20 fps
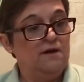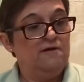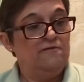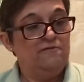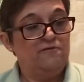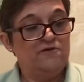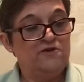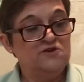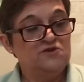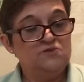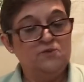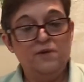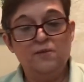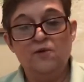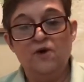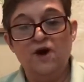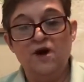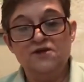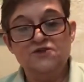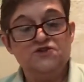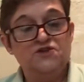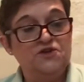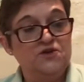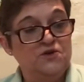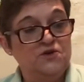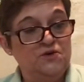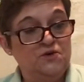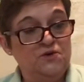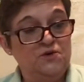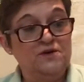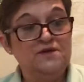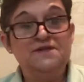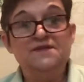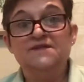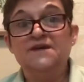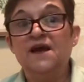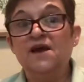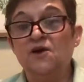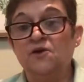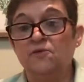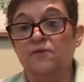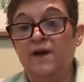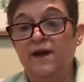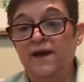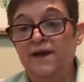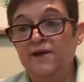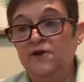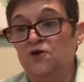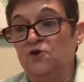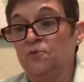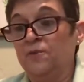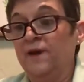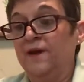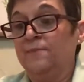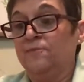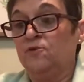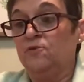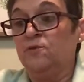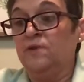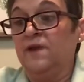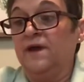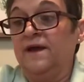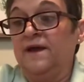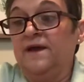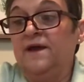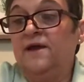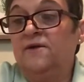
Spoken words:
First, we want to decorate your paper plate.